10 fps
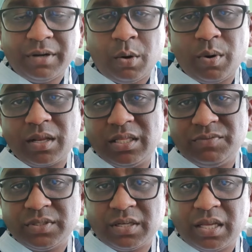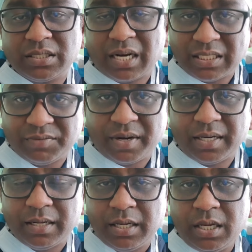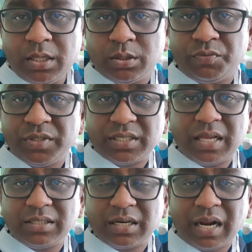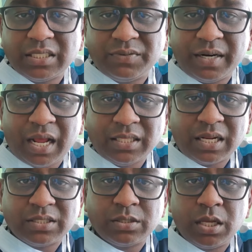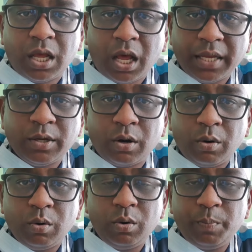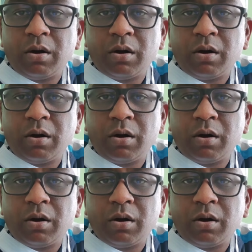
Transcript: How are these fistulas classified? So fistulas are classified either as high or low,